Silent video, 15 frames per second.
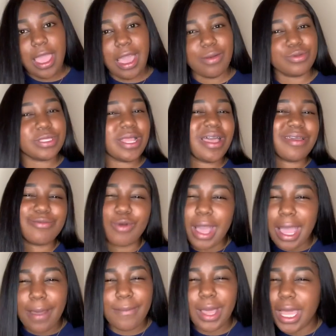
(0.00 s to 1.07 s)
I was like,
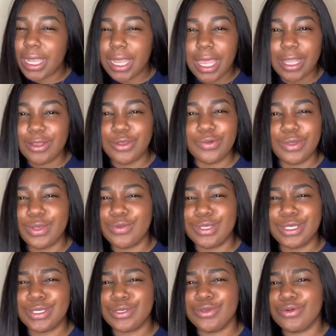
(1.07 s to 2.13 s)
why am I like doing it with
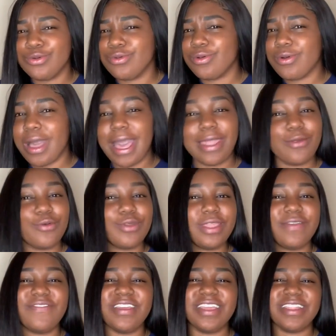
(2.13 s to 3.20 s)
this dude? I don't
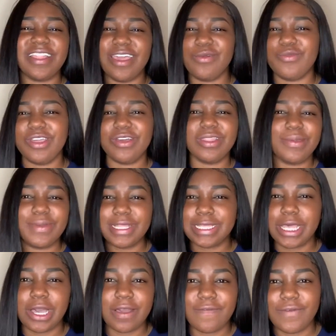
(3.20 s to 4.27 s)
even like we only been
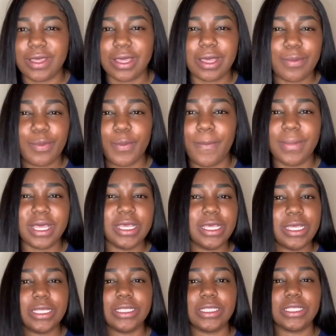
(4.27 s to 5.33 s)
talking for a couple
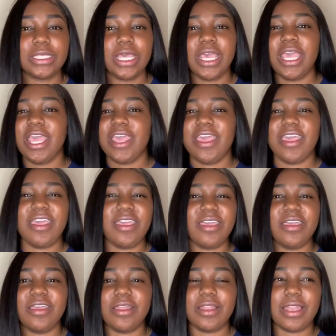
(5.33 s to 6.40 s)
months
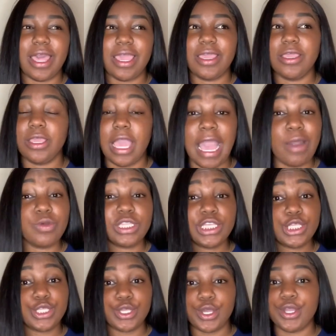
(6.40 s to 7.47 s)
and like I was
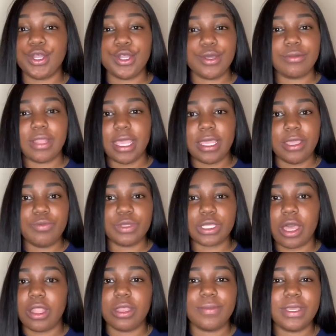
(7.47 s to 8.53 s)
his girl, like he was
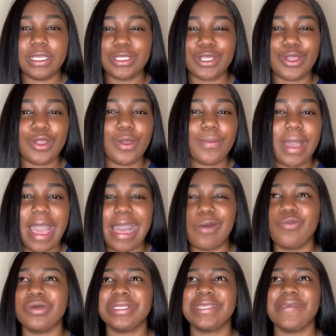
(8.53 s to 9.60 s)
calling me his girl, but I
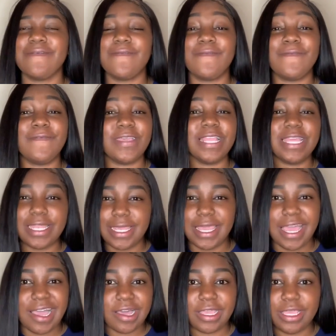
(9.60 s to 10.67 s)
wasn't feeling
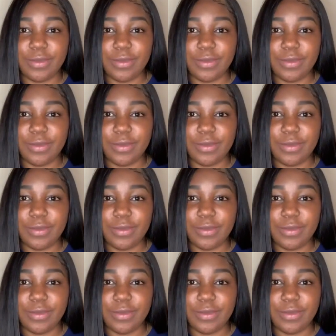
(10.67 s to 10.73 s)
it how